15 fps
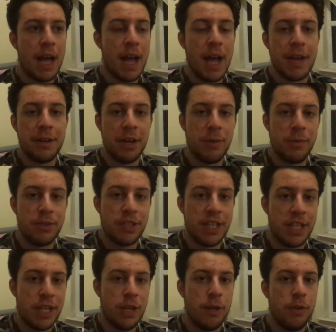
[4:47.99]
I will see
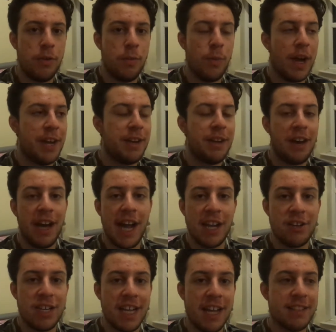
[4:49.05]
you when I
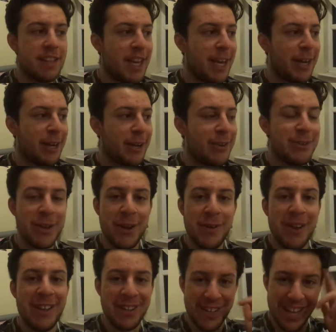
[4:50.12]
actually get to Ink. So,
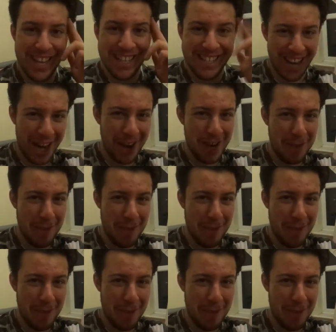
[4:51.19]
see you in a